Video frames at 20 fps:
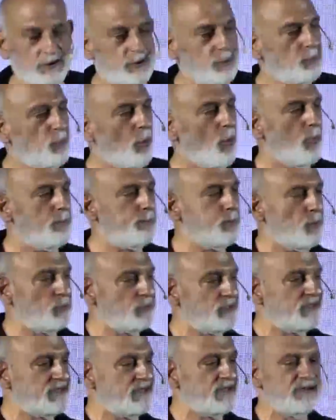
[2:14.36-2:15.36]
or
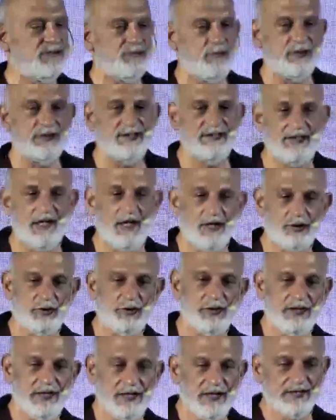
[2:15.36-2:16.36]
processing
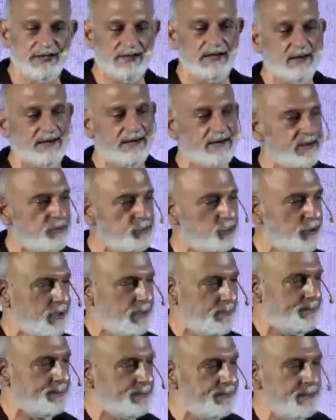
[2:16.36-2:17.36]
transaction in a certain
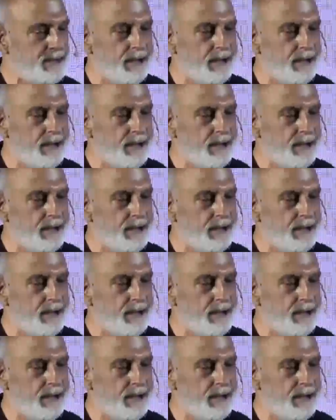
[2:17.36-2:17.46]
chip.